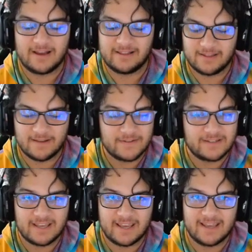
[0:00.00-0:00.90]
I love
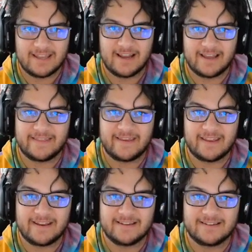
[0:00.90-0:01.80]
his kit. I think
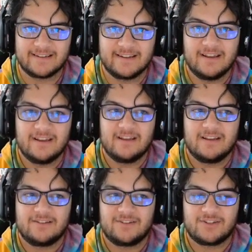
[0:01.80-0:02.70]
it is
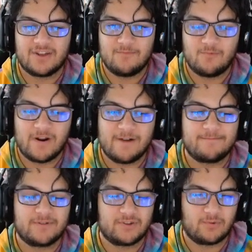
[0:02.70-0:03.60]
somewhere
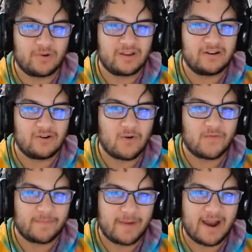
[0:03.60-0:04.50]
between
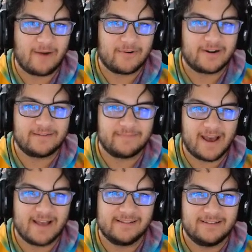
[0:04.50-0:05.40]
overpowered and
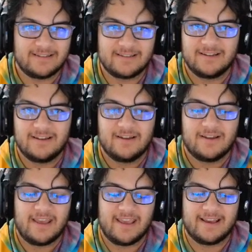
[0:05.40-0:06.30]
balanced.
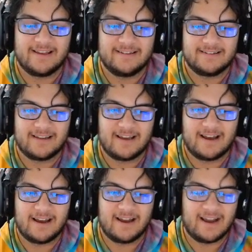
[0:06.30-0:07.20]
And
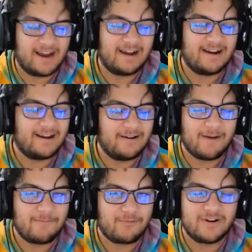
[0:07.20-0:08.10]

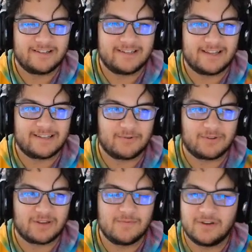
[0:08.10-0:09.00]
I'm pretty excited to see
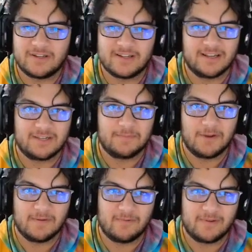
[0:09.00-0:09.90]
where the community is going to
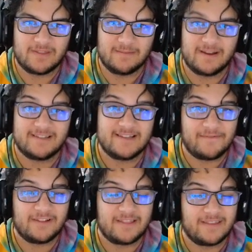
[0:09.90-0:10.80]
experiment with him. I
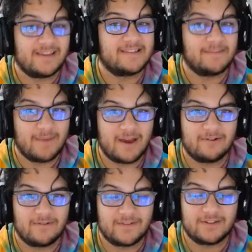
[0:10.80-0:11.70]
definitely think he's the
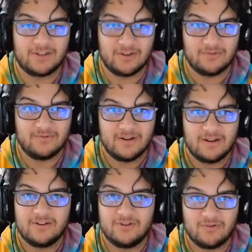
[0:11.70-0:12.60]
better of the two
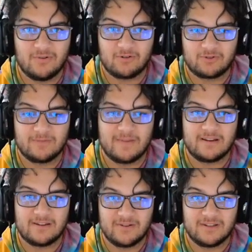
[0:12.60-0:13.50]
new
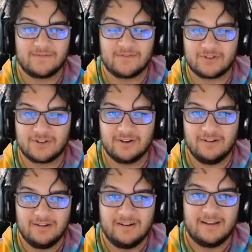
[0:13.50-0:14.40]
Ultraman units for
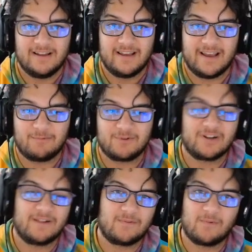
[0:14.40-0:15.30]
sure. And we're
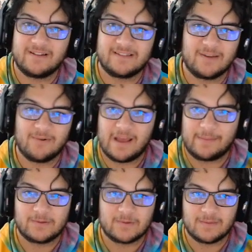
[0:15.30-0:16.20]
just going to have to wait and see what
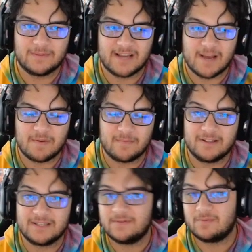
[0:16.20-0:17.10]
happens with him in the coming
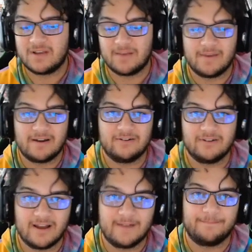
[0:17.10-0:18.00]
months, if he'll become meta
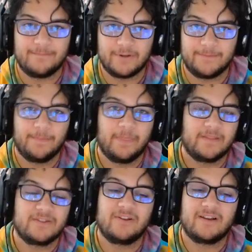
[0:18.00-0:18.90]
or not. But
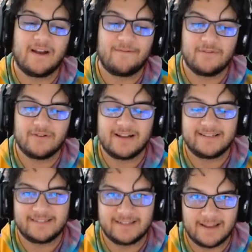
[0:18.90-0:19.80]
that's all I got for you
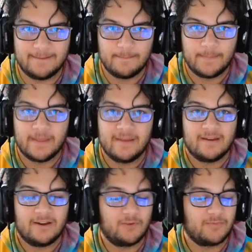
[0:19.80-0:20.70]
guys today.
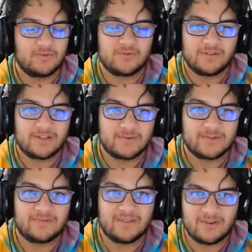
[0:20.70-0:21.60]
I hope you enjoyed this
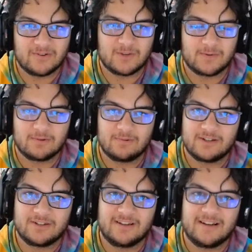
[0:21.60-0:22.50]
one. So thank you all so much for
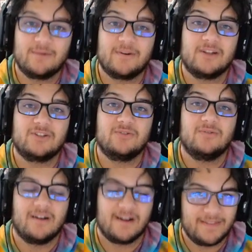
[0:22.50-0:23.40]
watching. And I will catch you
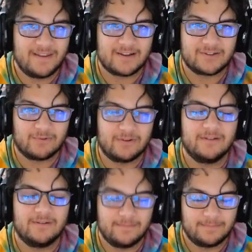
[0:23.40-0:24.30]
on the next one.
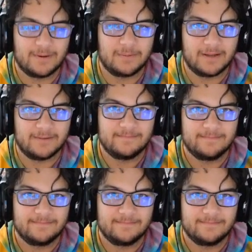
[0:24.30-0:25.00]
Bye-bye.